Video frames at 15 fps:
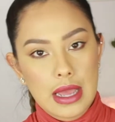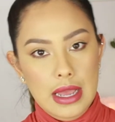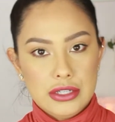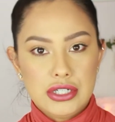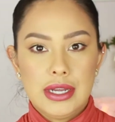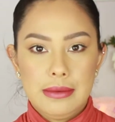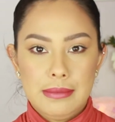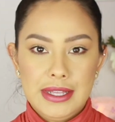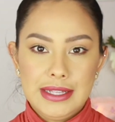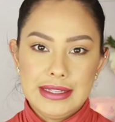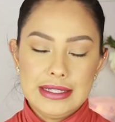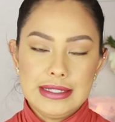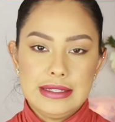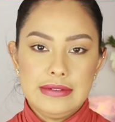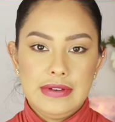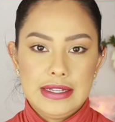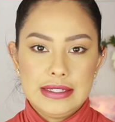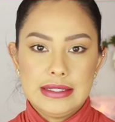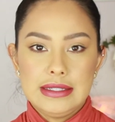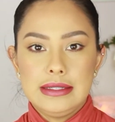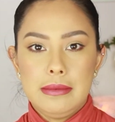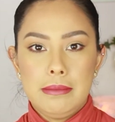I try to make this the
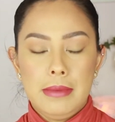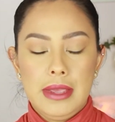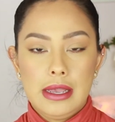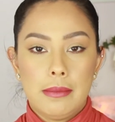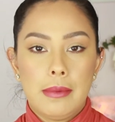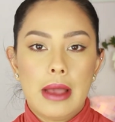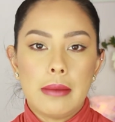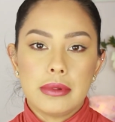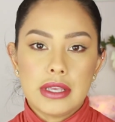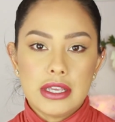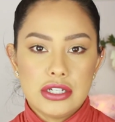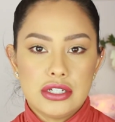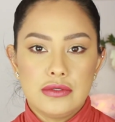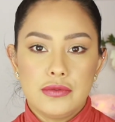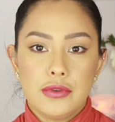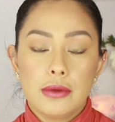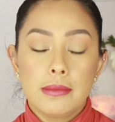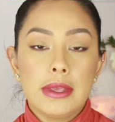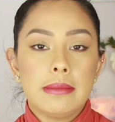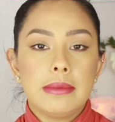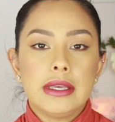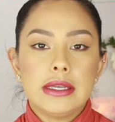fastest makeup application for
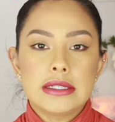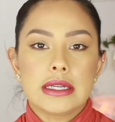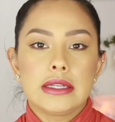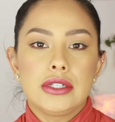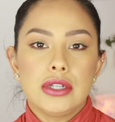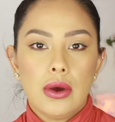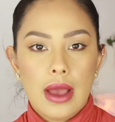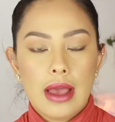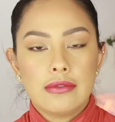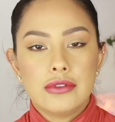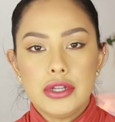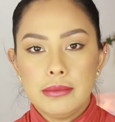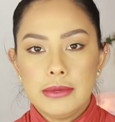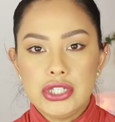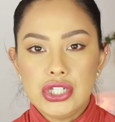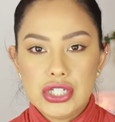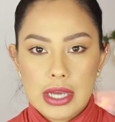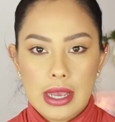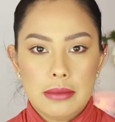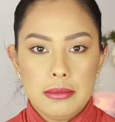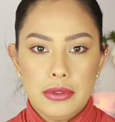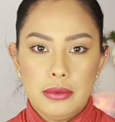me because I don't have too much
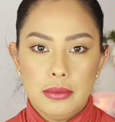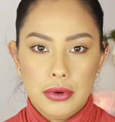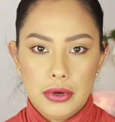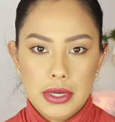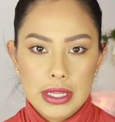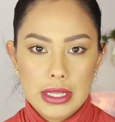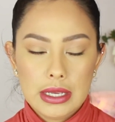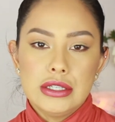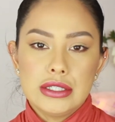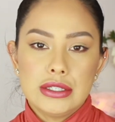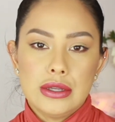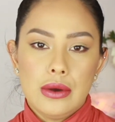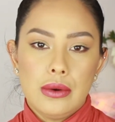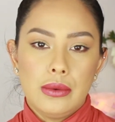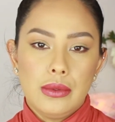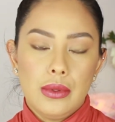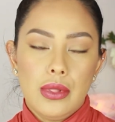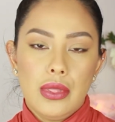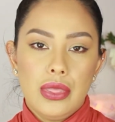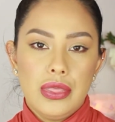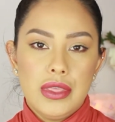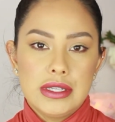time in the morning. So
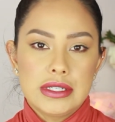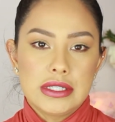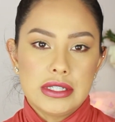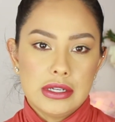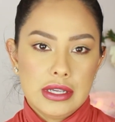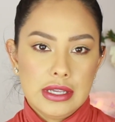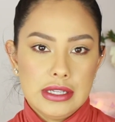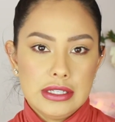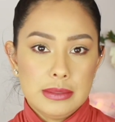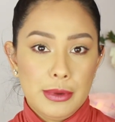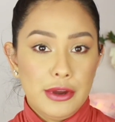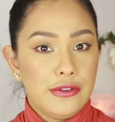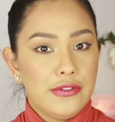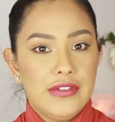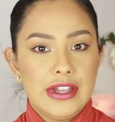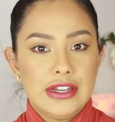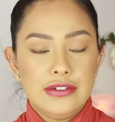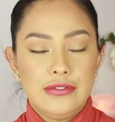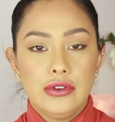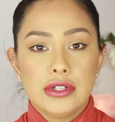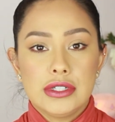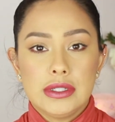this look is perfect
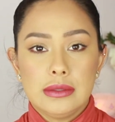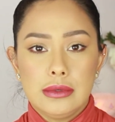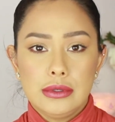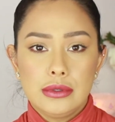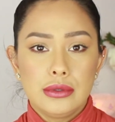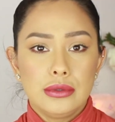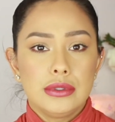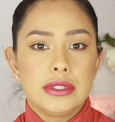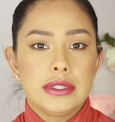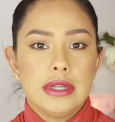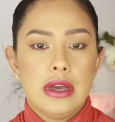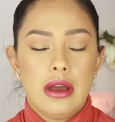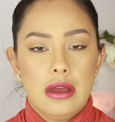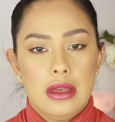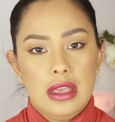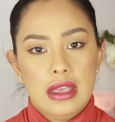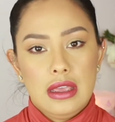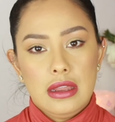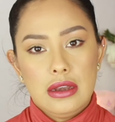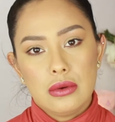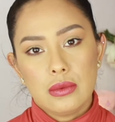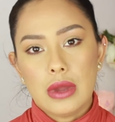for someone who's
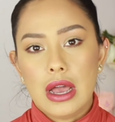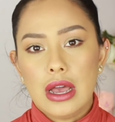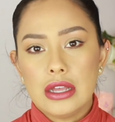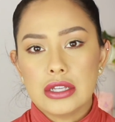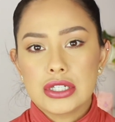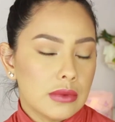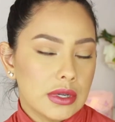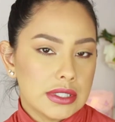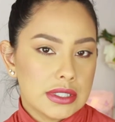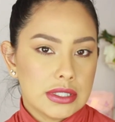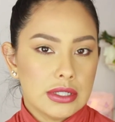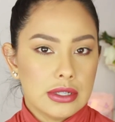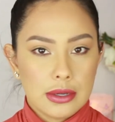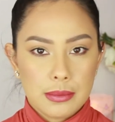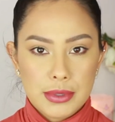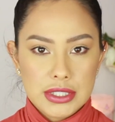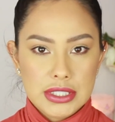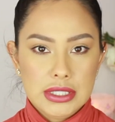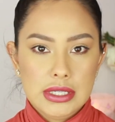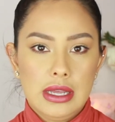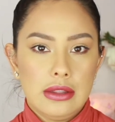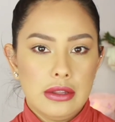in a rush, wants to look put
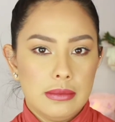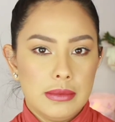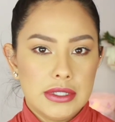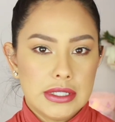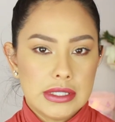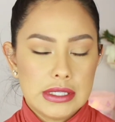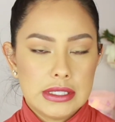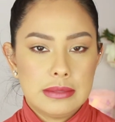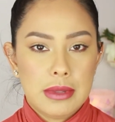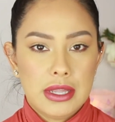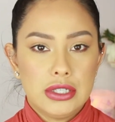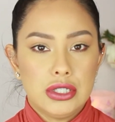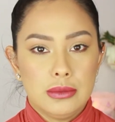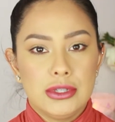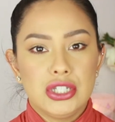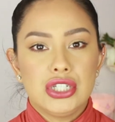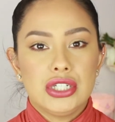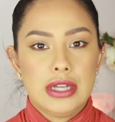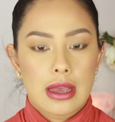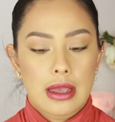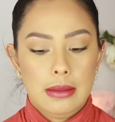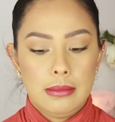together, but doesn't spend too much
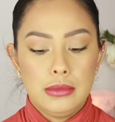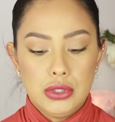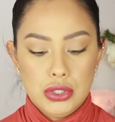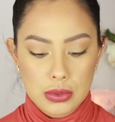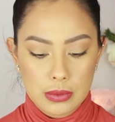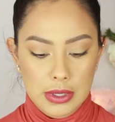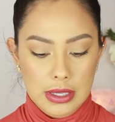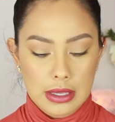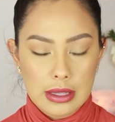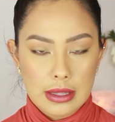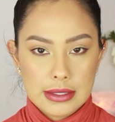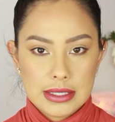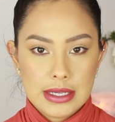time doing it.